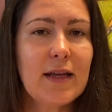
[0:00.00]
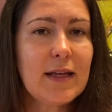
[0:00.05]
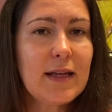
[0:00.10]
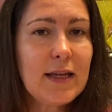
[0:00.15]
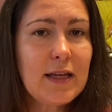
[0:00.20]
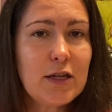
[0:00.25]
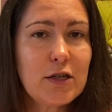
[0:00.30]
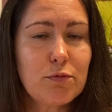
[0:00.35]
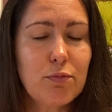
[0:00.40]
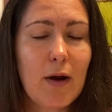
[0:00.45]

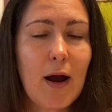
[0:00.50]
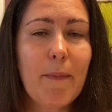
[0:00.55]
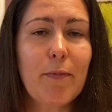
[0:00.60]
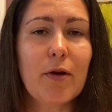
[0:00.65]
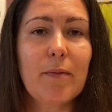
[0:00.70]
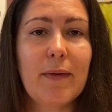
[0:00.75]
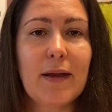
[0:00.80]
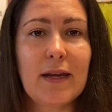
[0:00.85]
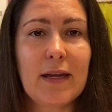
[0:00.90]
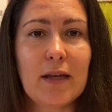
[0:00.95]
Each
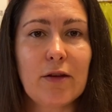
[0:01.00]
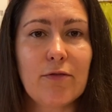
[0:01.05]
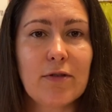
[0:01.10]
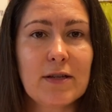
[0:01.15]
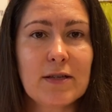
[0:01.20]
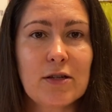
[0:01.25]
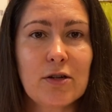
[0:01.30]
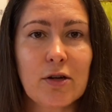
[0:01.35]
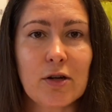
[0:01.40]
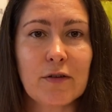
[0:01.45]
property may need
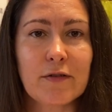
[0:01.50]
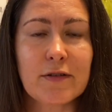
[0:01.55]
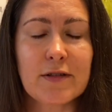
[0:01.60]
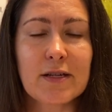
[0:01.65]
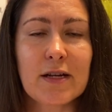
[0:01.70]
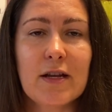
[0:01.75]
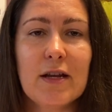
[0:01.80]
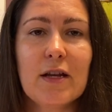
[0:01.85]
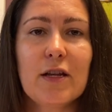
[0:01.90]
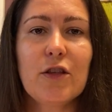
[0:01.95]
reserves.
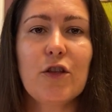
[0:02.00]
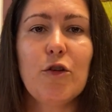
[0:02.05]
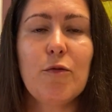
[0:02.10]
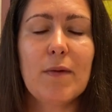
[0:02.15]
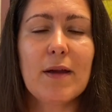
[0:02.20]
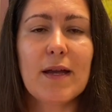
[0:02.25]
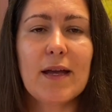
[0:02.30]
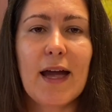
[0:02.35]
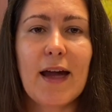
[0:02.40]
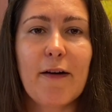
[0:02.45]
You
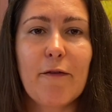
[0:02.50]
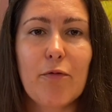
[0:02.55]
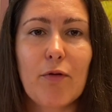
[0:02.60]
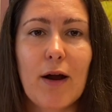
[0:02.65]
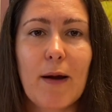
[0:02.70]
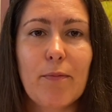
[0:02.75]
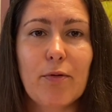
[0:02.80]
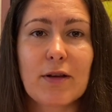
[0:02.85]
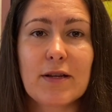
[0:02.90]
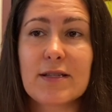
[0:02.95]
may have
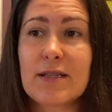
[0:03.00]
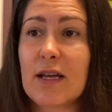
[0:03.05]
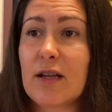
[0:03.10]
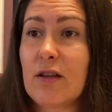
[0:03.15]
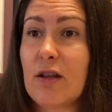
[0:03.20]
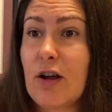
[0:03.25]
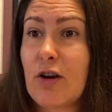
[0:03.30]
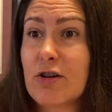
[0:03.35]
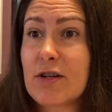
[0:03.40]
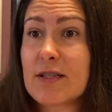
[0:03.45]
properties
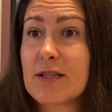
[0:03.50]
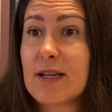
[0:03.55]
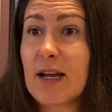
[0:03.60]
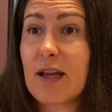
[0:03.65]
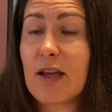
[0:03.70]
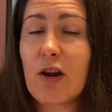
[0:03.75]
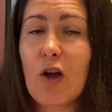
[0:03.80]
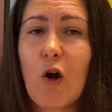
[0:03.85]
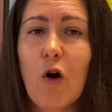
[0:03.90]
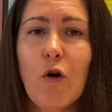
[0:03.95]
that are
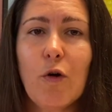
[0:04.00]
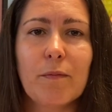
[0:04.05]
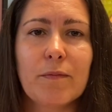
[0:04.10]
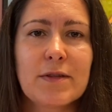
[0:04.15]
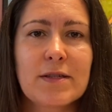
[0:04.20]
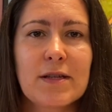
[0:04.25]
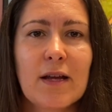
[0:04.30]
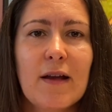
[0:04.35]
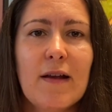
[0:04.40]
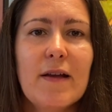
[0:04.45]
second
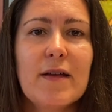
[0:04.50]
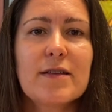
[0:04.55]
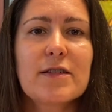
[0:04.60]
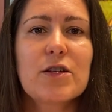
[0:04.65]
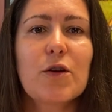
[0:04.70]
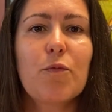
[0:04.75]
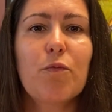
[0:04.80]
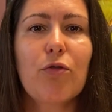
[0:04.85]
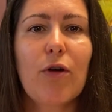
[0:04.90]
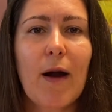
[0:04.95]
homes.
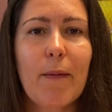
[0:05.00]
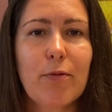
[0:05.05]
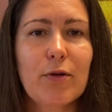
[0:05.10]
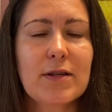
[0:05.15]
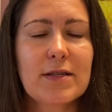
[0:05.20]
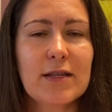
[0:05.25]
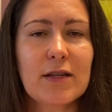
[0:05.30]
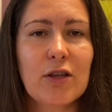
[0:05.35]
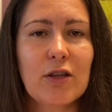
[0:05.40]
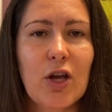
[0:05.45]
So
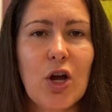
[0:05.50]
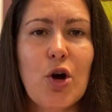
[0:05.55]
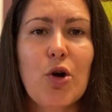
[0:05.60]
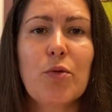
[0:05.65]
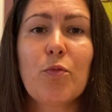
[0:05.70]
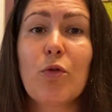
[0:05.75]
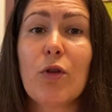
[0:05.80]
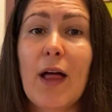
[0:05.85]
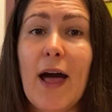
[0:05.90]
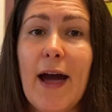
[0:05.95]
properties that you
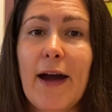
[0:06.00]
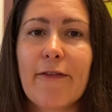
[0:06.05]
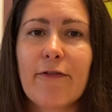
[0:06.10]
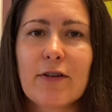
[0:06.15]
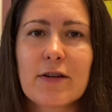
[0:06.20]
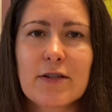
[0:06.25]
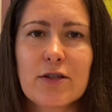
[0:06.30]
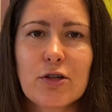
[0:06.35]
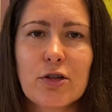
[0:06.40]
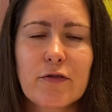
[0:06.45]
own will have
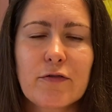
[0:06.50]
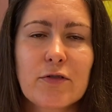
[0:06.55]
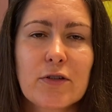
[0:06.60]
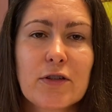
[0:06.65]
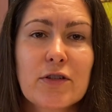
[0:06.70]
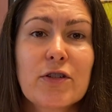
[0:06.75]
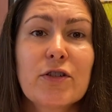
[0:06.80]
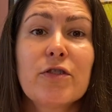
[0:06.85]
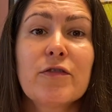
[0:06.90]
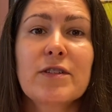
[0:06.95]
reserves.
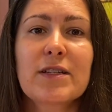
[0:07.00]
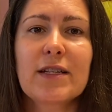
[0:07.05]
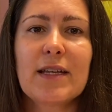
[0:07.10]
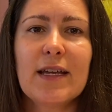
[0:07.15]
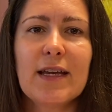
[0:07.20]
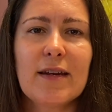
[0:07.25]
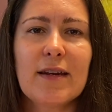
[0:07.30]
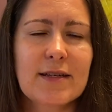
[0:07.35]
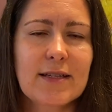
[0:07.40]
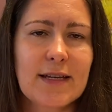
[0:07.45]
Reserves,
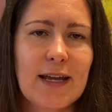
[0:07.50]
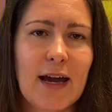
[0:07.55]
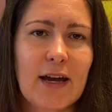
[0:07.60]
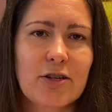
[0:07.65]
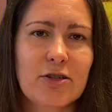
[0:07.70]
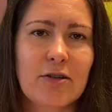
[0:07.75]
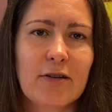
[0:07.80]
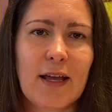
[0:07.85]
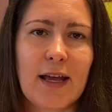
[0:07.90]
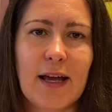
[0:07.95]
again, is
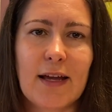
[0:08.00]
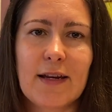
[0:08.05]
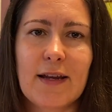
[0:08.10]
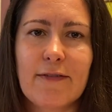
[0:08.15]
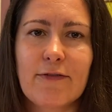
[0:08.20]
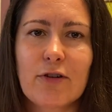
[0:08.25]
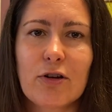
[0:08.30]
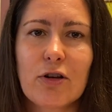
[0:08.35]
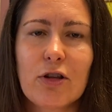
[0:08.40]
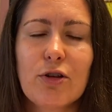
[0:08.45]
cash on hand
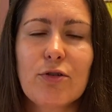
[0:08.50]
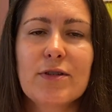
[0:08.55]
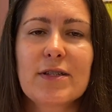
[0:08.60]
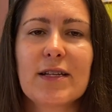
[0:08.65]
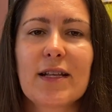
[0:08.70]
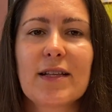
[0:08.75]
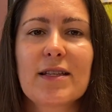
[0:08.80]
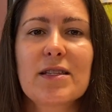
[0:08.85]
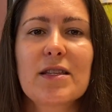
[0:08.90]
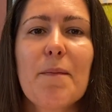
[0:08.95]
after
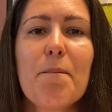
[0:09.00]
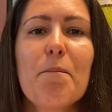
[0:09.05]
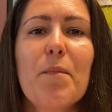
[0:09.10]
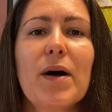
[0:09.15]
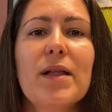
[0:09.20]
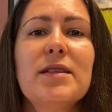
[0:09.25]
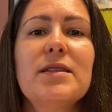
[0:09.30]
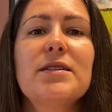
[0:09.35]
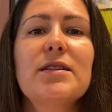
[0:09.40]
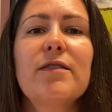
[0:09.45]
closing. It's the
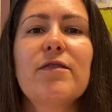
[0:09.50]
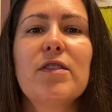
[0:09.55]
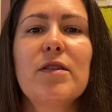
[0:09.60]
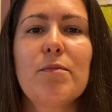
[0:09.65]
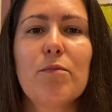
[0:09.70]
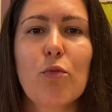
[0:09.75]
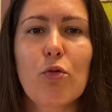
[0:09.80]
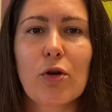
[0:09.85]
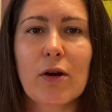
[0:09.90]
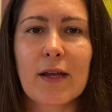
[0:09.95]
months of the
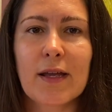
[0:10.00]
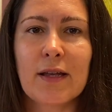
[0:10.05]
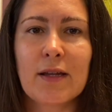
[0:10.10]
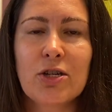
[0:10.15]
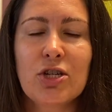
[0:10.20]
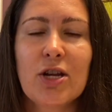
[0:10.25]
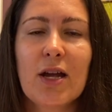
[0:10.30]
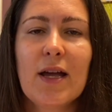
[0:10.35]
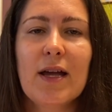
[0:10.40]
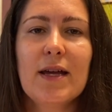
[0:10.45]

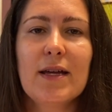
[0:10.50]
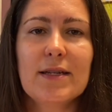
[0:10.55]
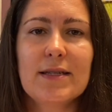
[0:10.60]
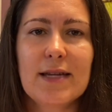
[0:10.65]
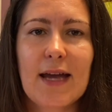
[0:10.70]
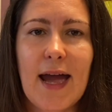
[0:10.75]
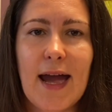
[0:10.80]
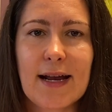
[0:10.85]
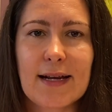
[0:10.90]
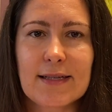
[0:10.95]
mortgage,
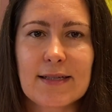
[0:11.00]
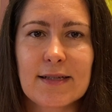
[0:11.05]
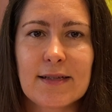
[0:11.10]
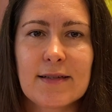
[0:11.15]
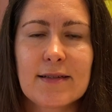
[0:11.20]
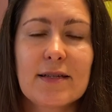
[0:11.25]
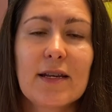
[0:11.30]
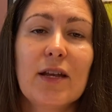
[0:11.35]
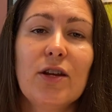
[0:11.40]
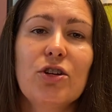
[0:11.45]

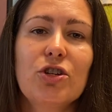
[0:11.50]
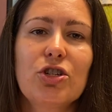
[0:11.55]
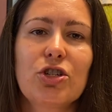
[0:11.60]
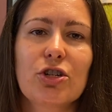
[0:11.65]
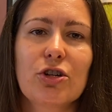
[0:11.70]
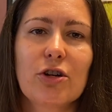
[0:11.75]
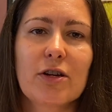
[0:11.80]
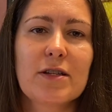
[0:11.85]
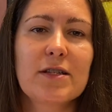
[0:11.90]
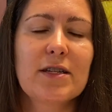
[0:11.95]
taxes,
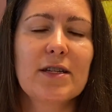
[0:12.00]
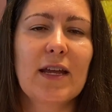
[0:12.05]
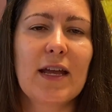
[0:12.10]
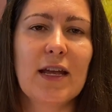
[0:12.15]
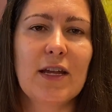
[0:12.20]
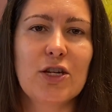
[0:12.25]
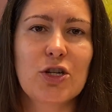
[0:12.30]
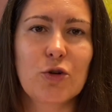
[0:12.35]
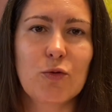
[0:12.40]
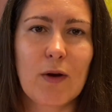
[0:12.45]
insurance, and
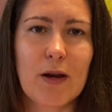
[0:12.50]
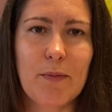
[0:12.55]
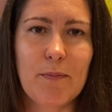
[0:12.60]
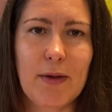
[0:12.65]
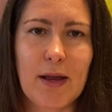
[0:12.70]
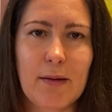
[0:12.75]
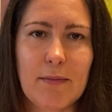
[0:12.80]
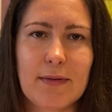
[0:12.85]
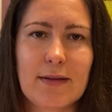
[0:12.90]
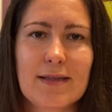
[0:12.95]
HOA
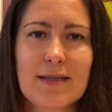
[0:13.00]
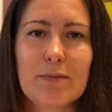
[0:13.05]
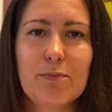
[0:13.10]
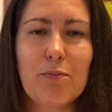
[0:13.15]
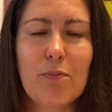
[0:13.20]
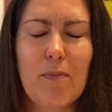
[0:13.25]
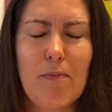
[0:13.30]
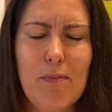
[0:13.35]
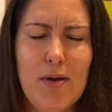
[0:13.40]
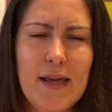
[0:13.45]
payments,
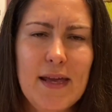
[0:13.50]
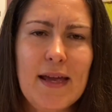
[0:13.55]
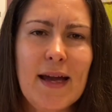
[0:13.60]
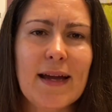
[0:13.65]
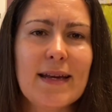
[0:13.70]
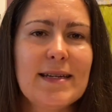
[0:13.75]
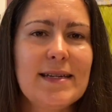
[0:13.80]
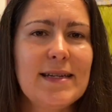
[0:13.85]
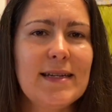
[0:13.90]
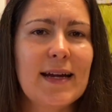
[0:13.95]

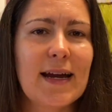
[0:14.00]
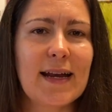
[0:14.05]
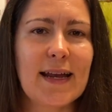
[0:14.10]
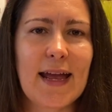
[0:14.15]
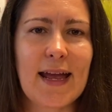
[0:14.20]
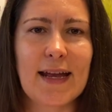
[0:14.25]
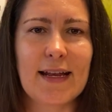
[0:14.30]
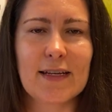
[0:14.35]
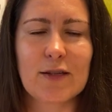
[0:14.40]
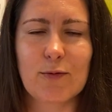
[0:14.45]

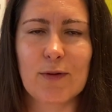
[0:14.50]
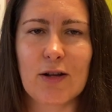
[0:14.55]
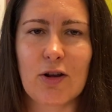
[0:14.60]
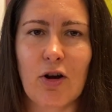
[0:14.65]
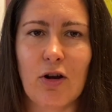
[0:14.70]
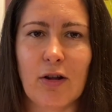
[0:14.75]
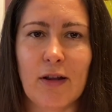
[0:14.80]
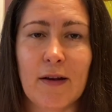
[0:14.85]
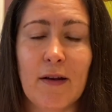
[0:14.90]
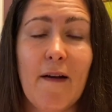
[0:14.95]
PITIA as we
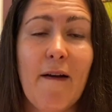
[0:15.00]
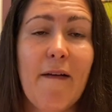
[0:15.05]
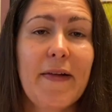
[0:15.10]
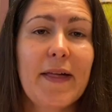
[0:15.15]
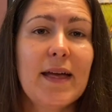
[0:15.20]
call it.